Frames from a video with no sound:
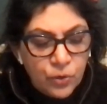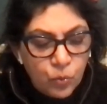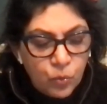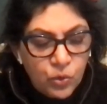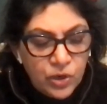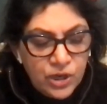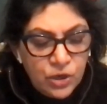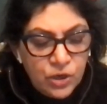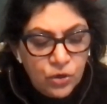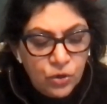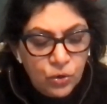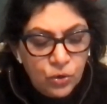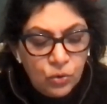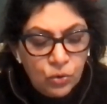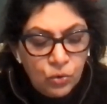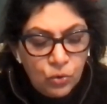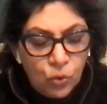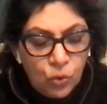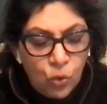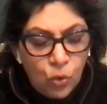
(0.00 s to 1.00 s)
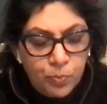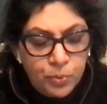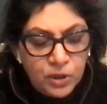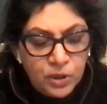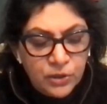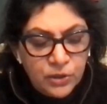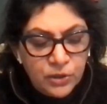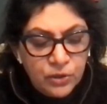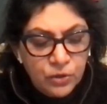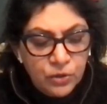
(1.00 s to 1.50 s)
The window
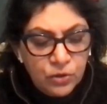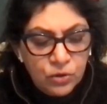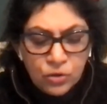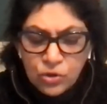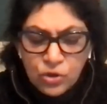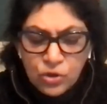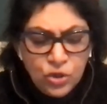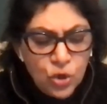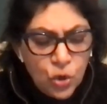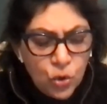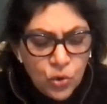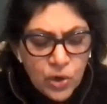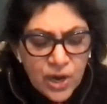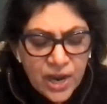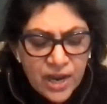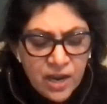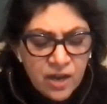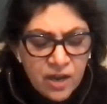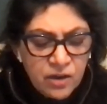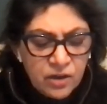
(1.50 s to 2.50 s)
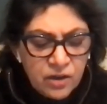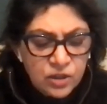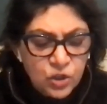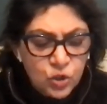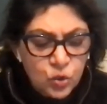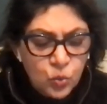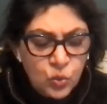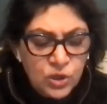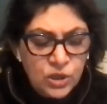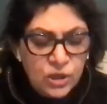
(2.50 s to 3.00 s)
open, no air a
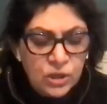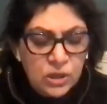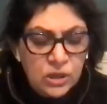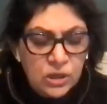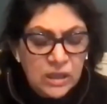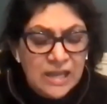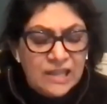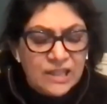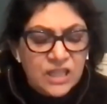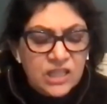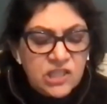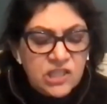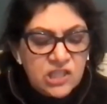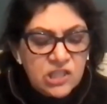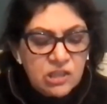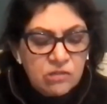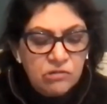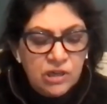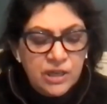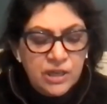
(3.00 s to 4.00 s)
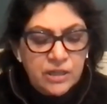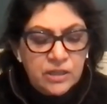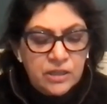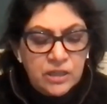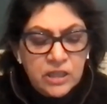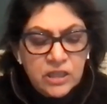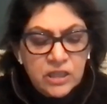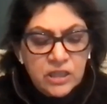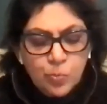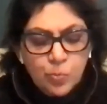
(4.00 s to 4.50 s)
swirl. The
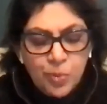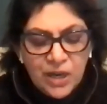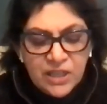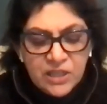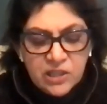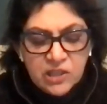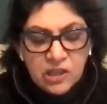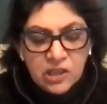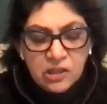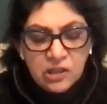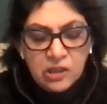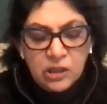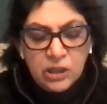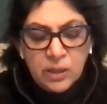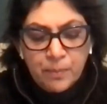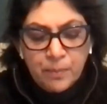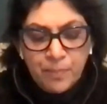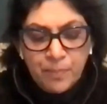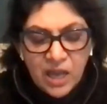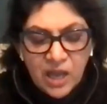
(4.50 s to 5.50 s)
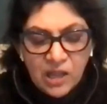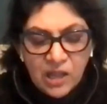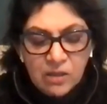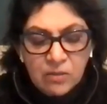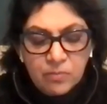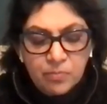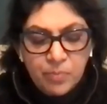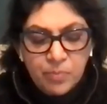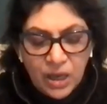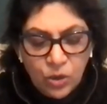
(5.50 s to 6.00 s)
Syrian, his bicycle, the
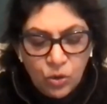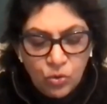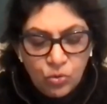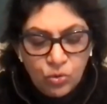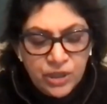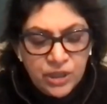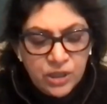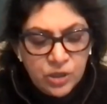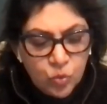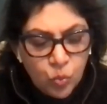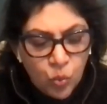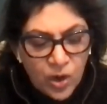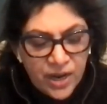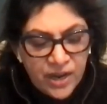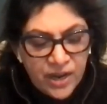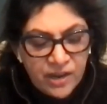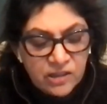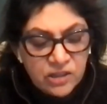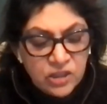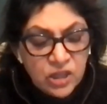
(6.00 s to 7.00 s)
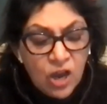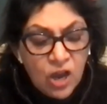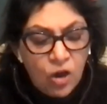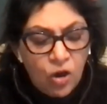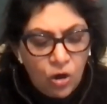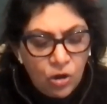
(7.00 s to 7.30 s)
bell, bellowed his wares.